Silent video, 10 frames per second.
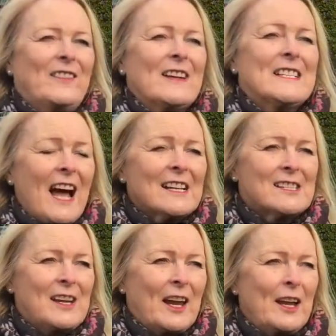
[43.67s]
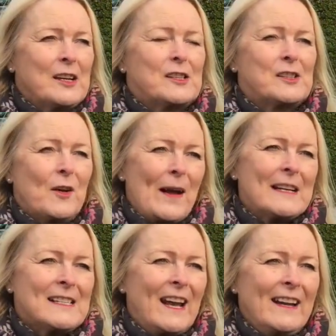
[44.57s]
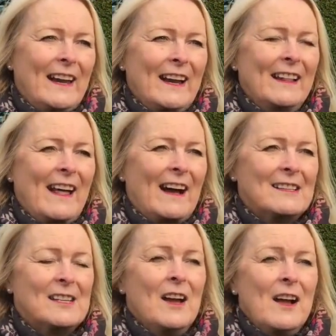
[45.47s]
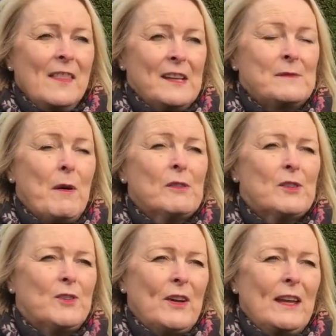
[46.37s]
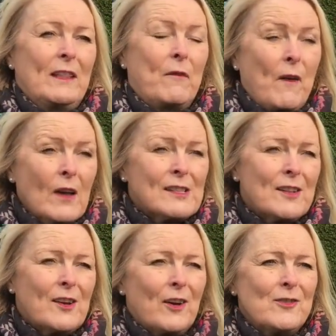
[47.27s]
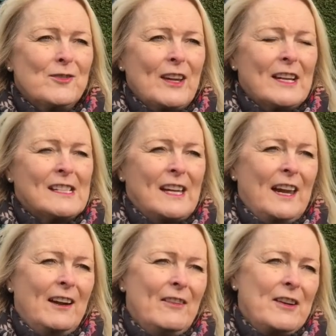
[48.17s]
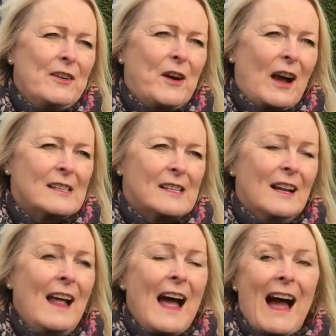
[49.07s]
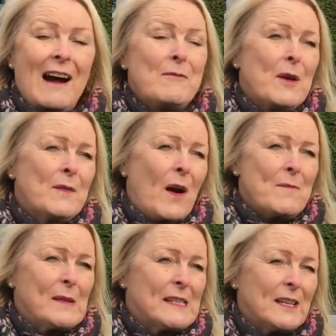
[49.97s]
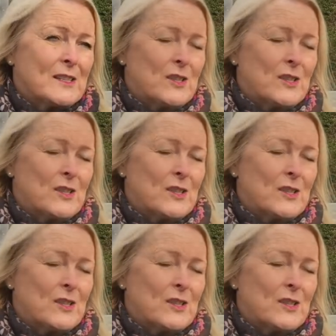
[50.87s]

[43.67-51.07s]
fantastic. It is so exciting that this moss tree, the first in the country, is here in Newcastle at one of our busiest